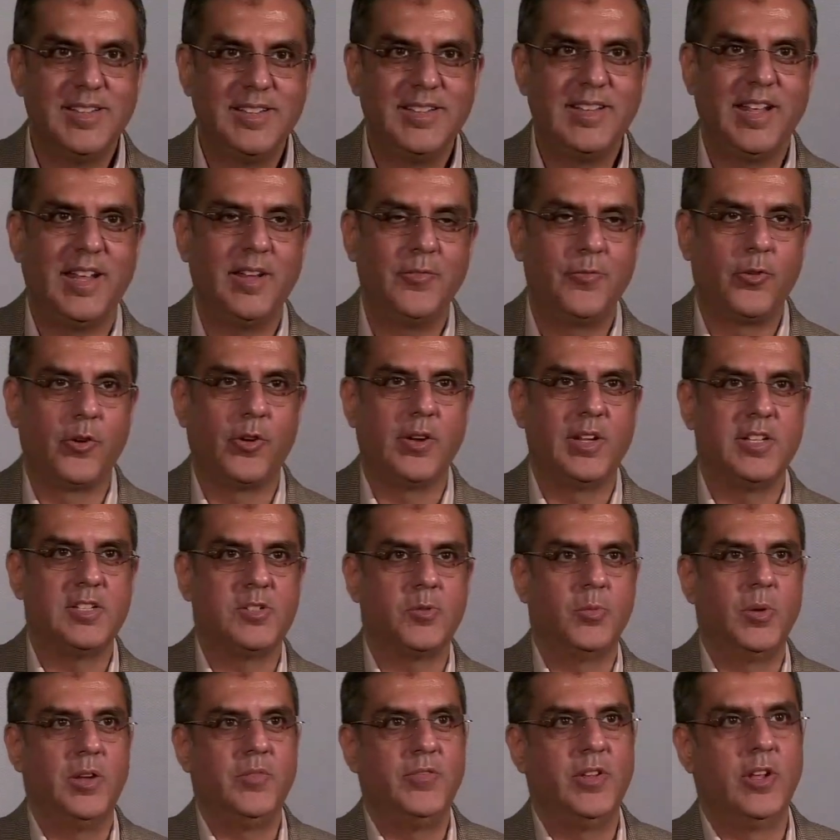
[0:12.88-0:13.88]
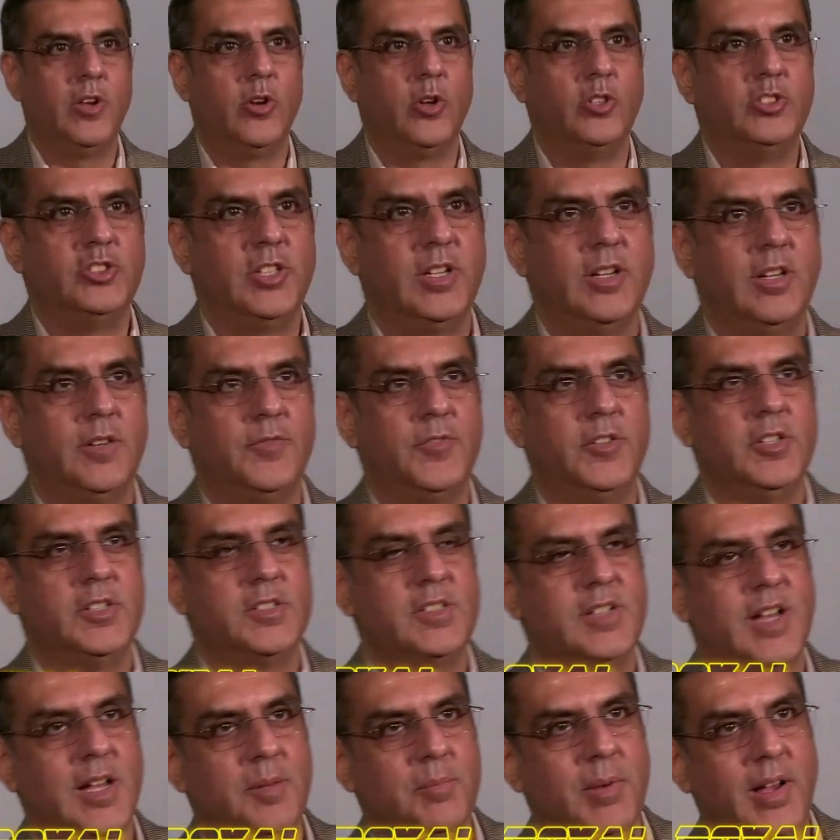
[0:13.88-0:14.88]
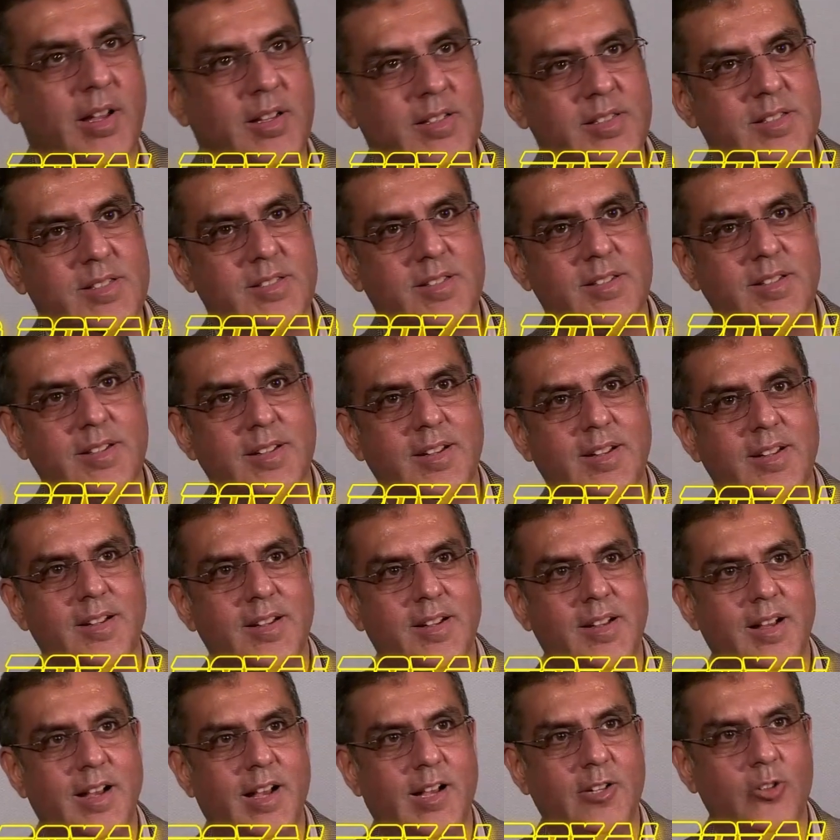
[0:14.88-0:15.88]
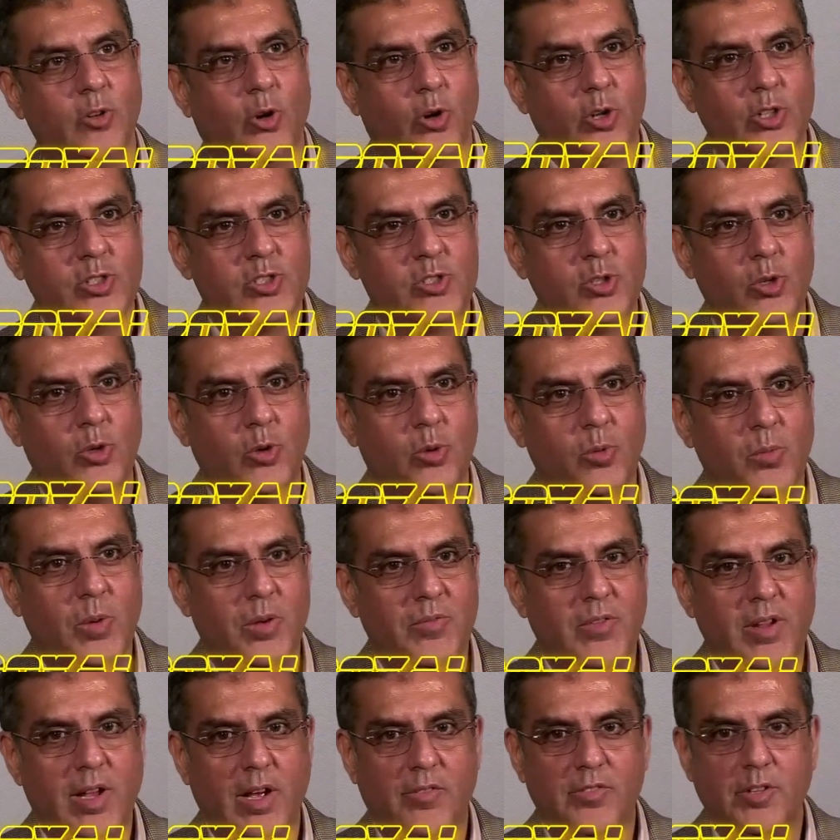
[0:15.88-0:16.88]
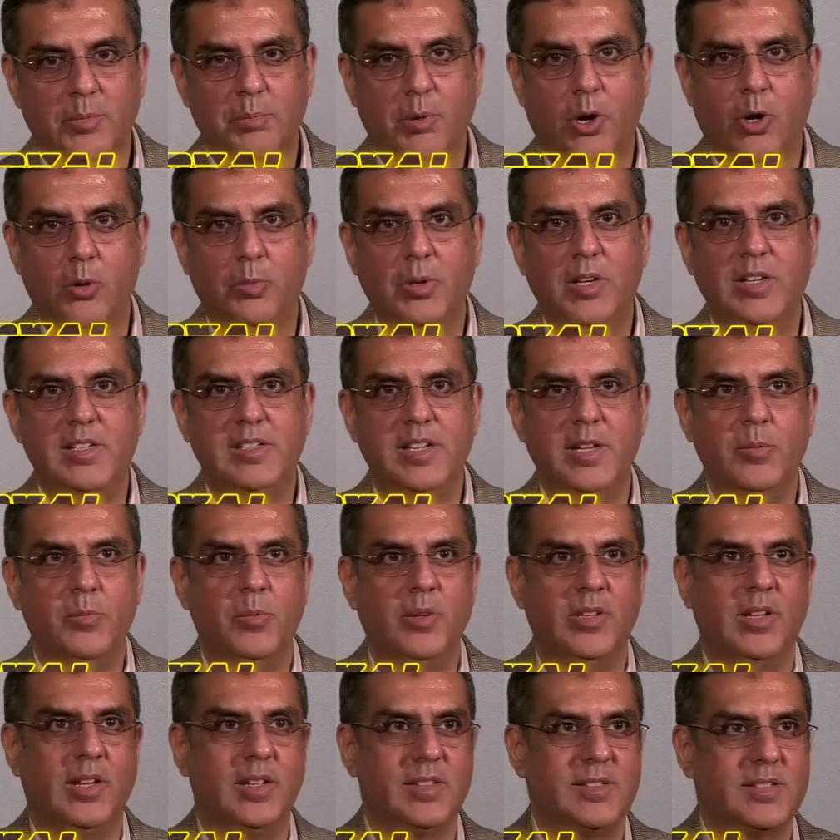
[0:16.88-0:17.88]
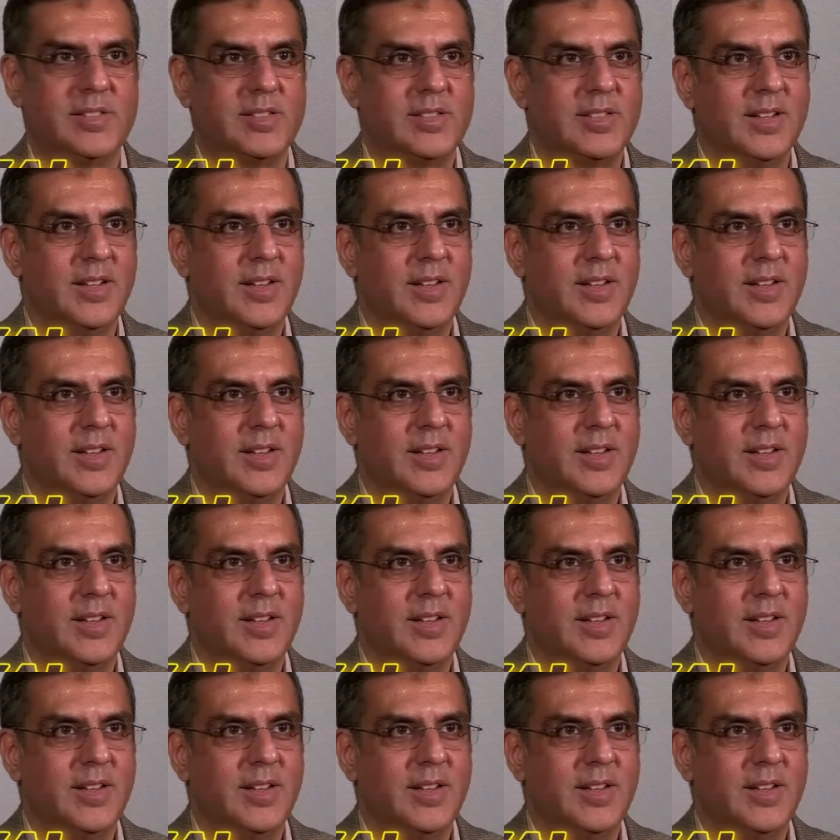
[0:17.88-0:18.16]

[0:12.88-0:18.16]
day for us when we are launching our first IMAX, and also when we have the Baahubali team with us.